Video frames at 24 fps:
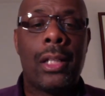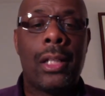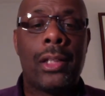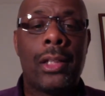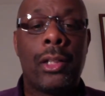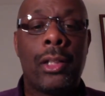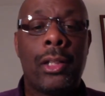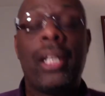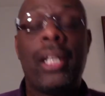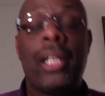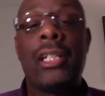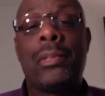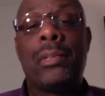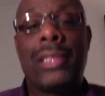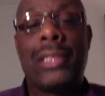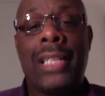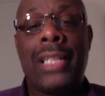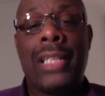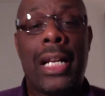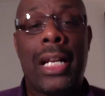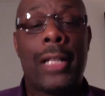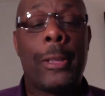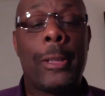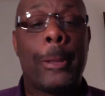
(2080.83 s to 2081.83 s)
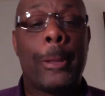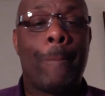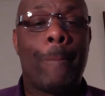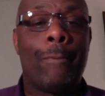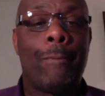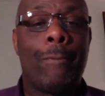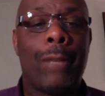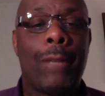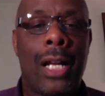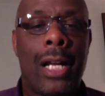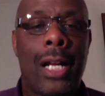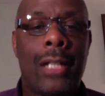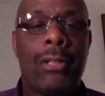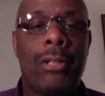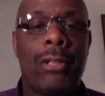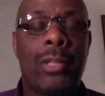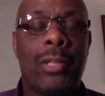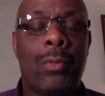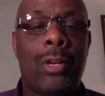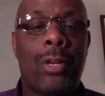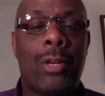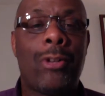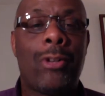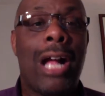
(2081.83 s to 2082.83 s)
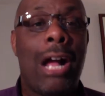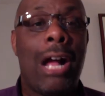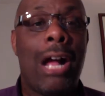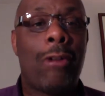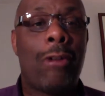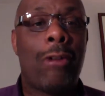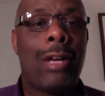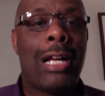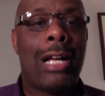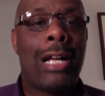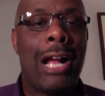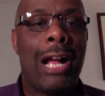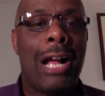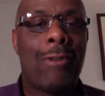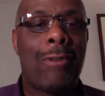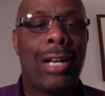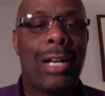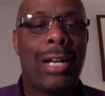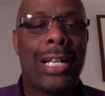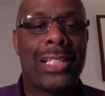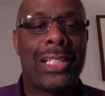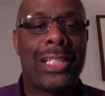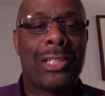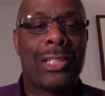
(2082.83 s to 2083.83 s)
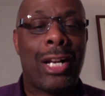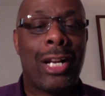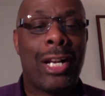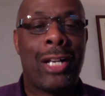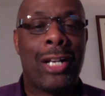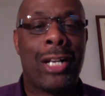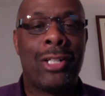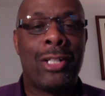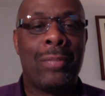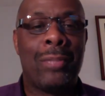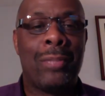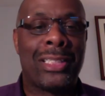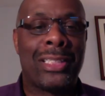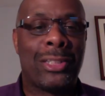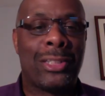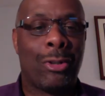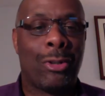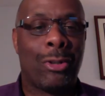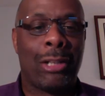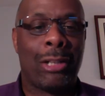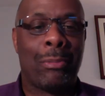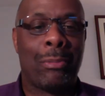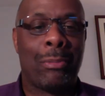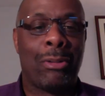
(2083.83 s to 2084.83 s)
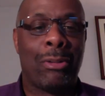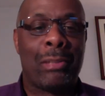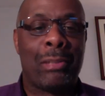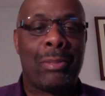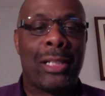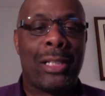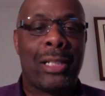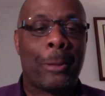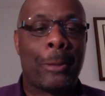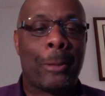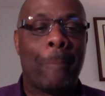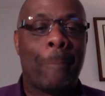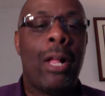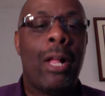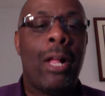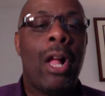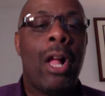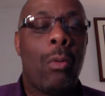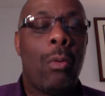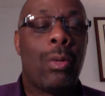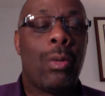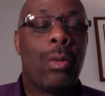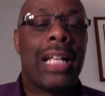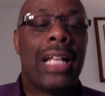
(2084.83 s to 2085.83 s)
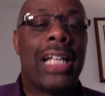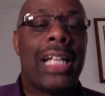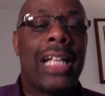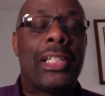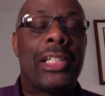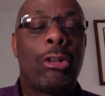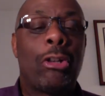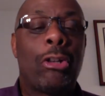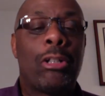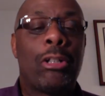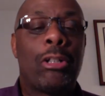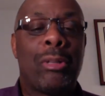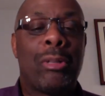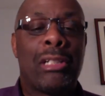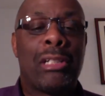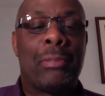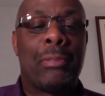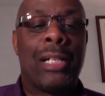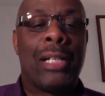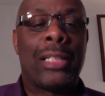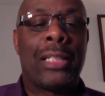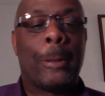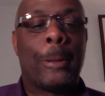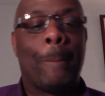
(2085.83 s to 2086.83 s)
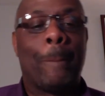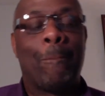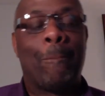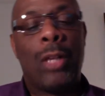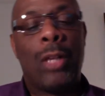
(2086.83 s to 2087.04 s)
So here's what you got to do. I know you're wondering, how do I get started? I know you mentioned early bird special. Well, that's the early bird special.